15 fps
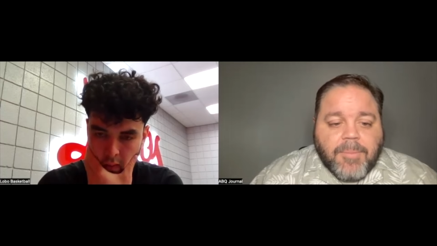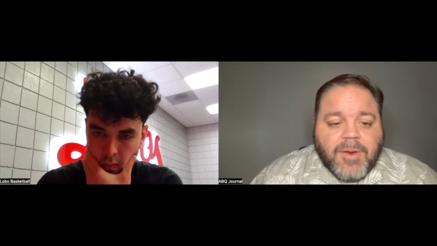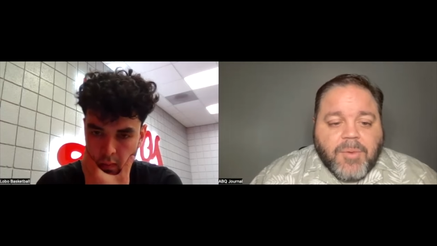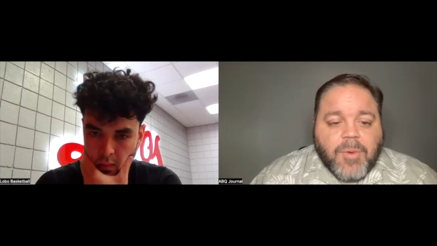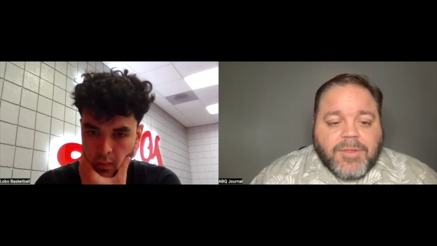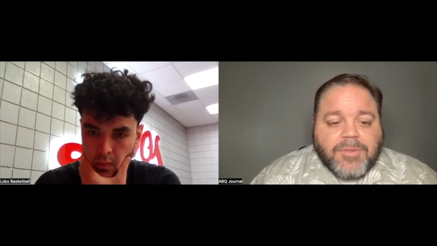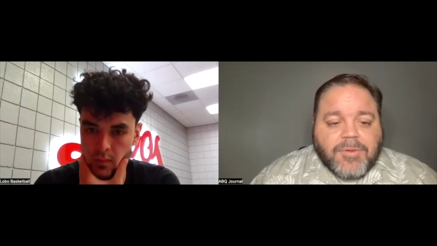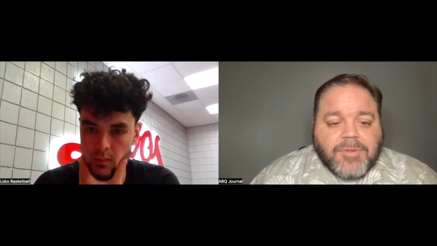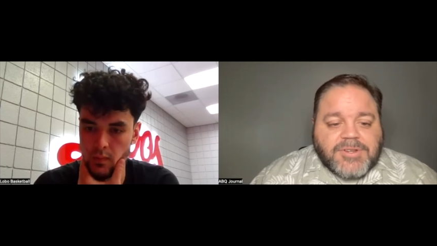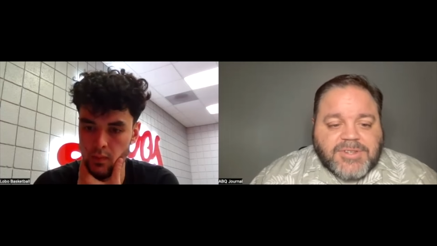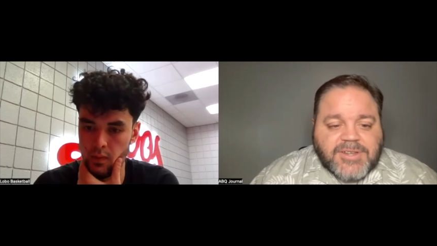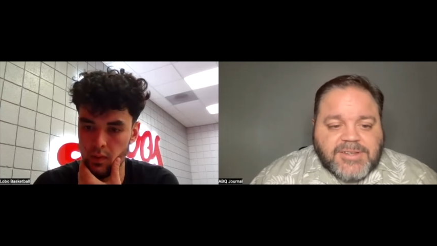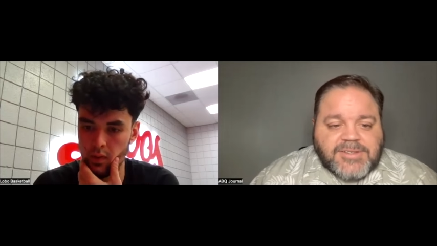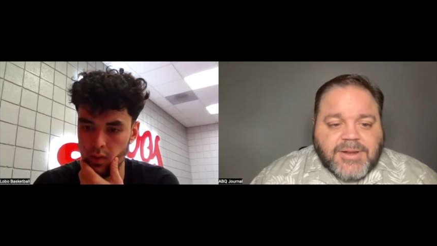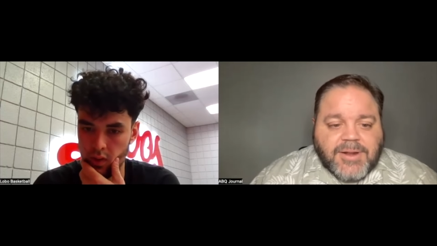Speaker 1: midway through the
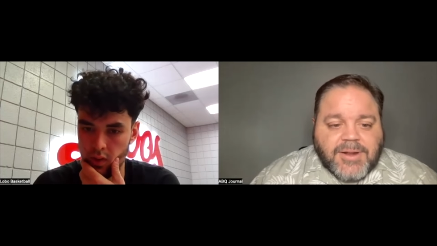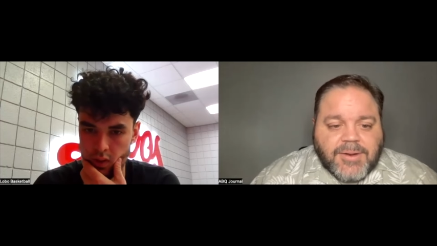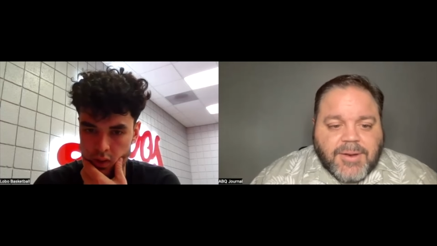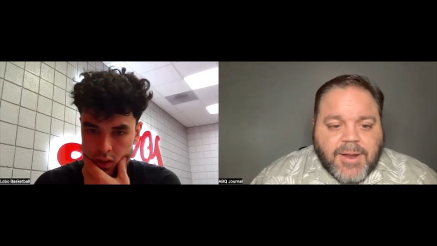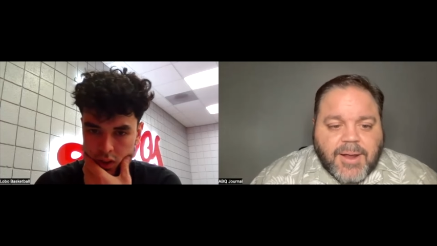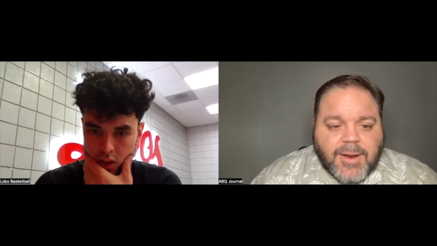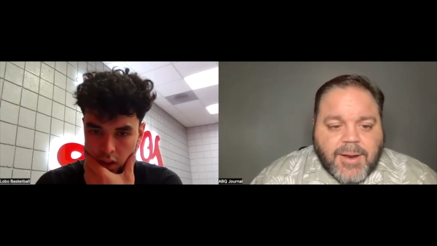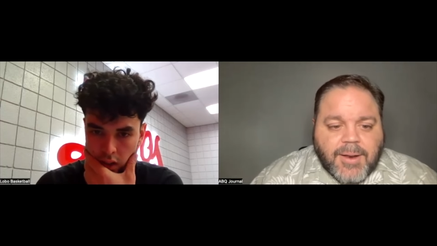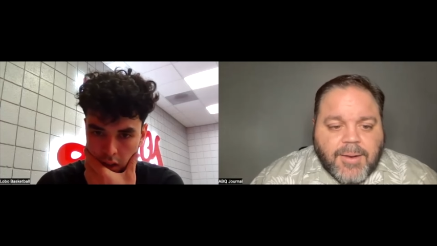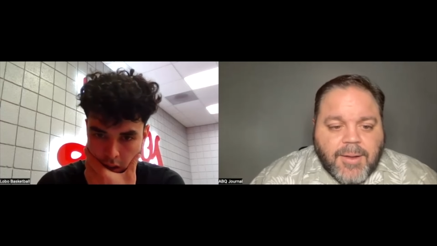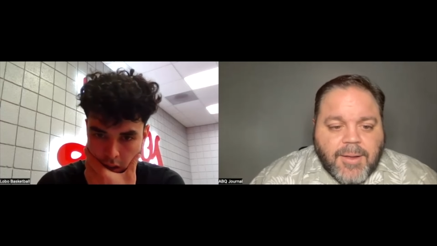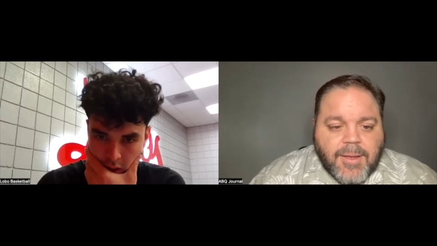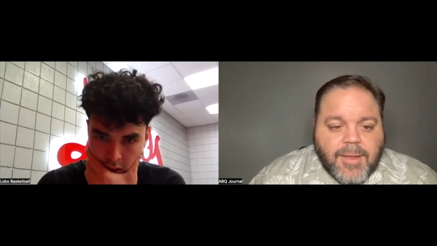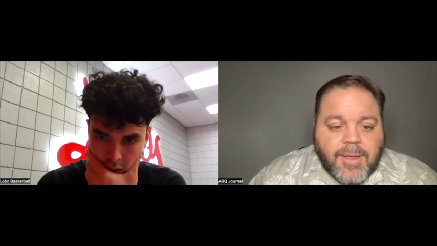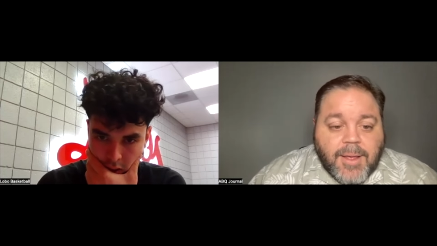season, and and
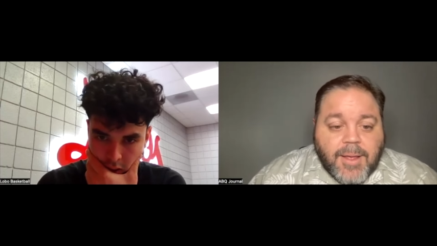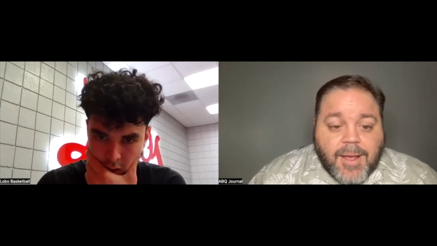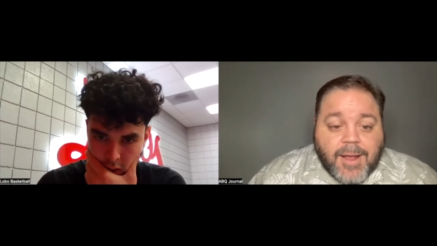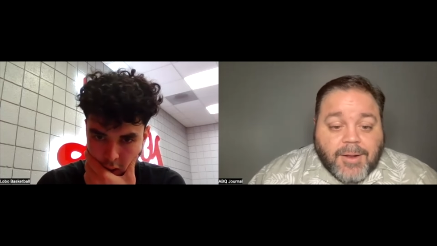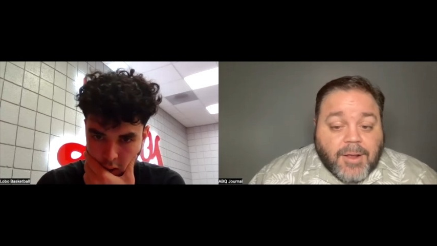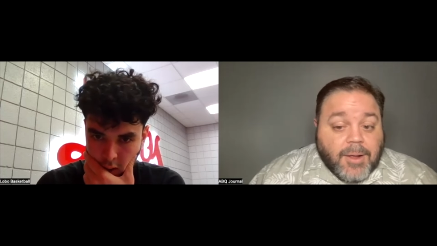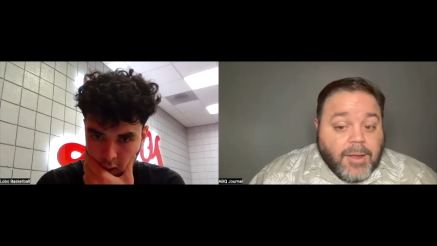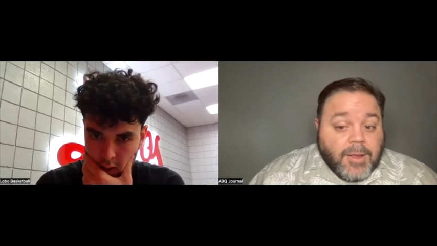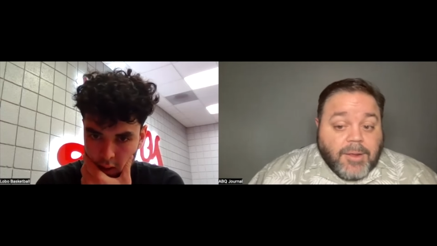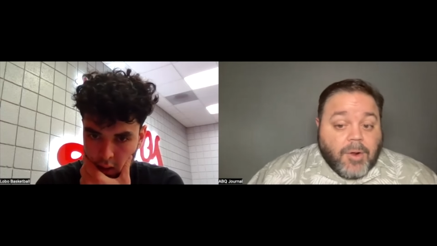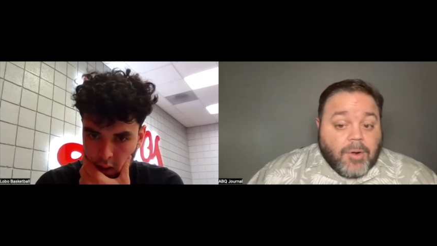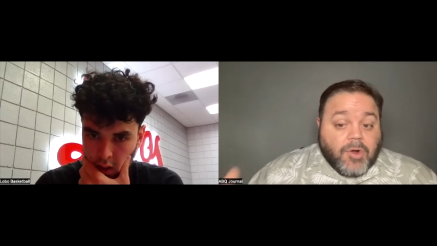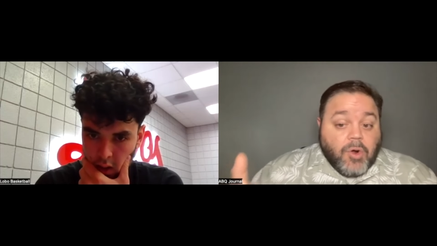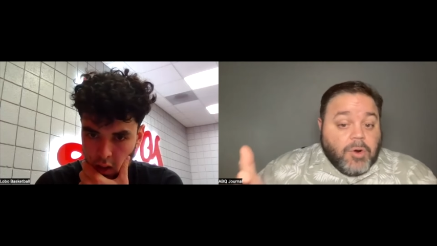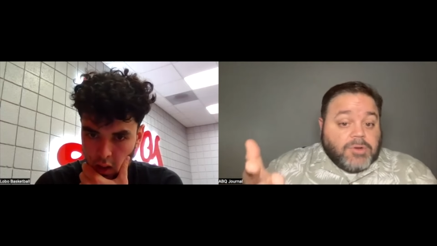and you
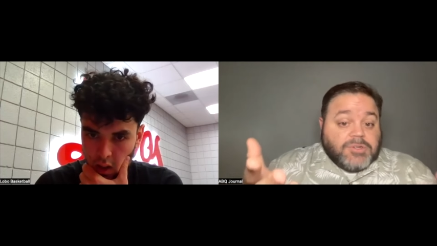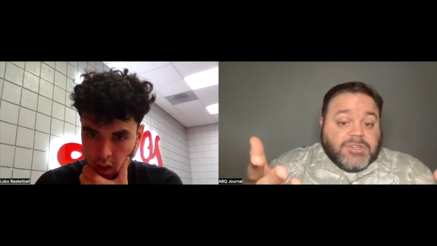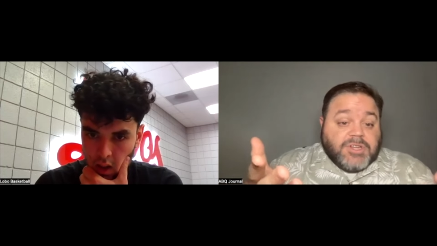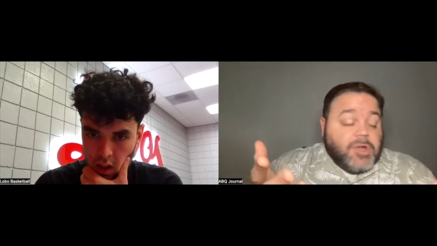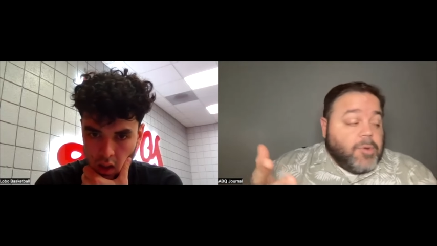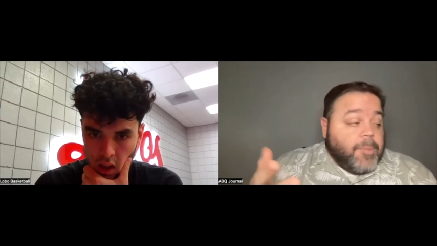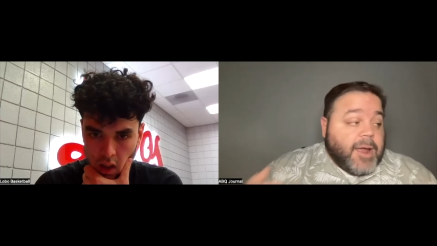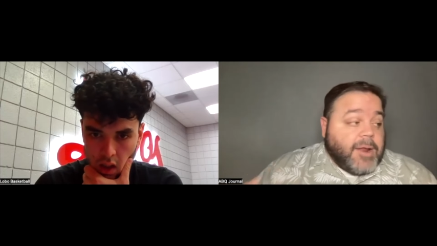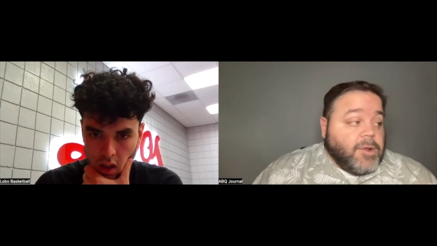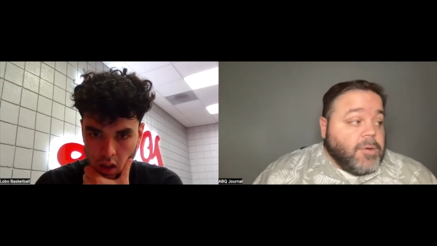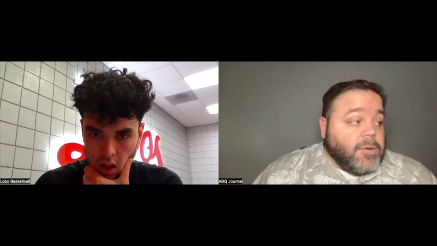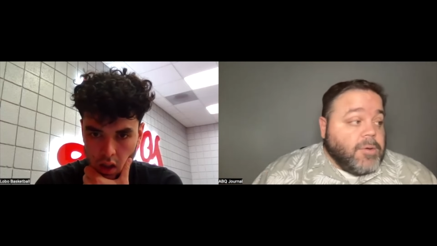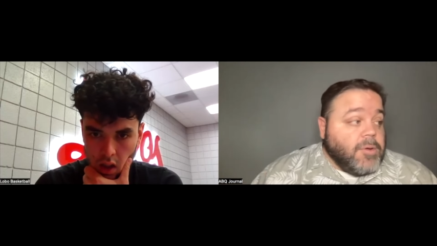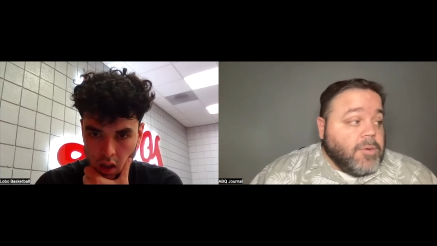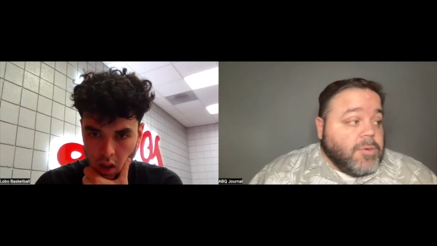know, kudos to you, man.
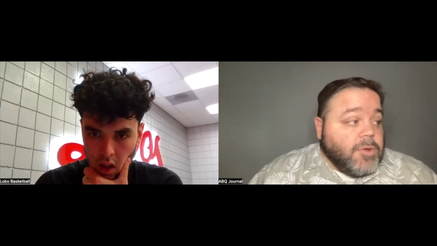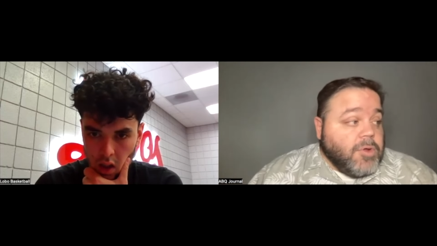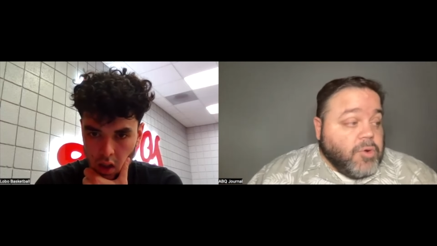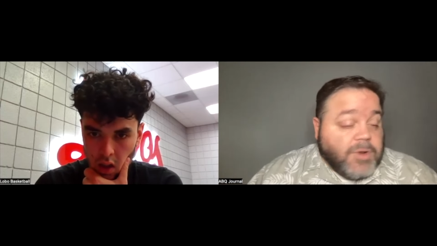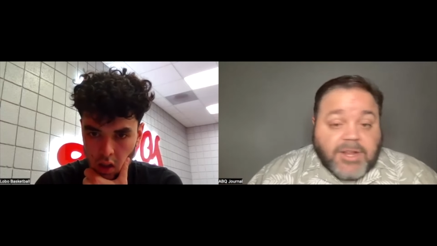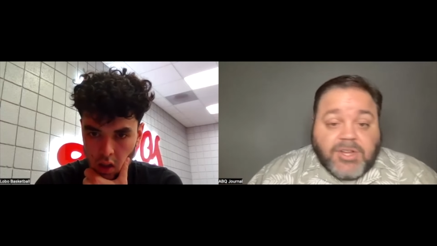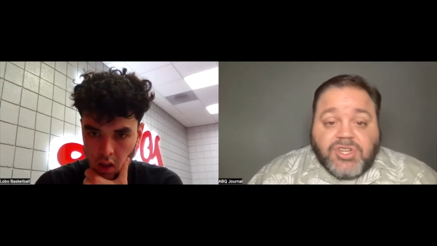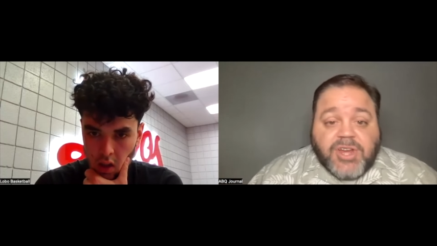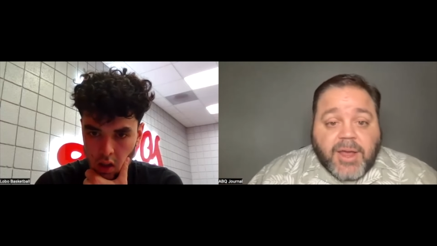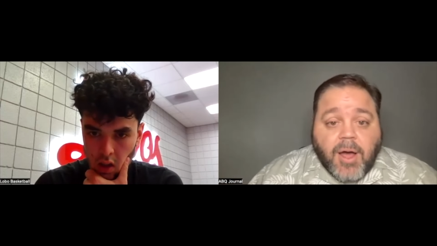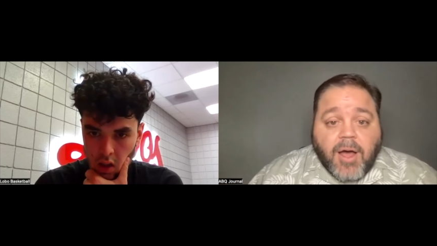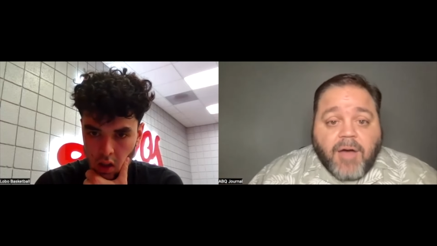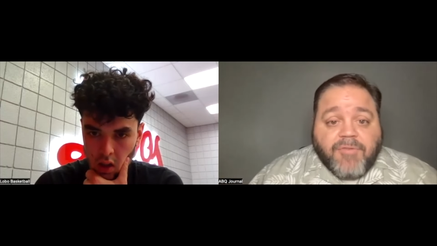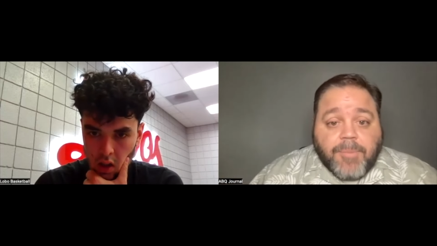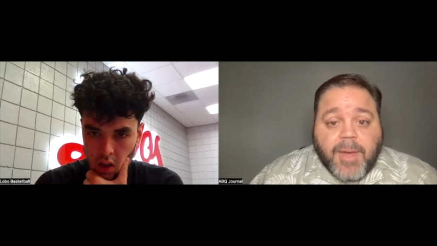You you you did shake
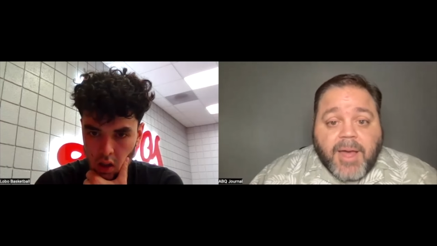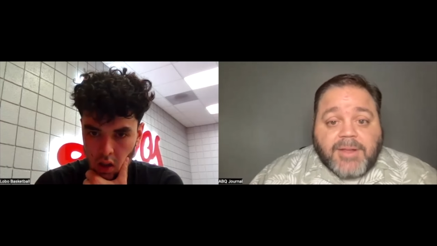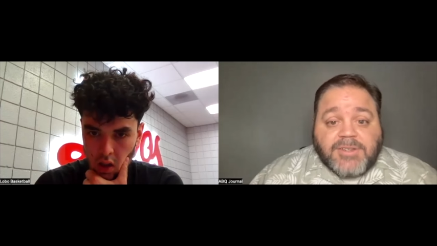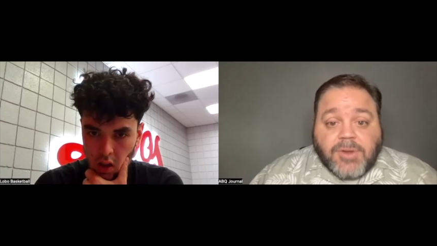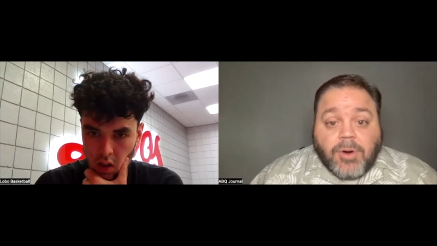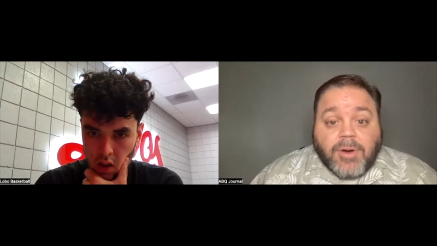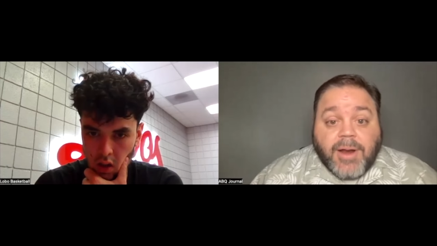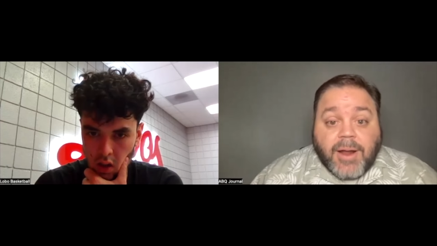off a bad start.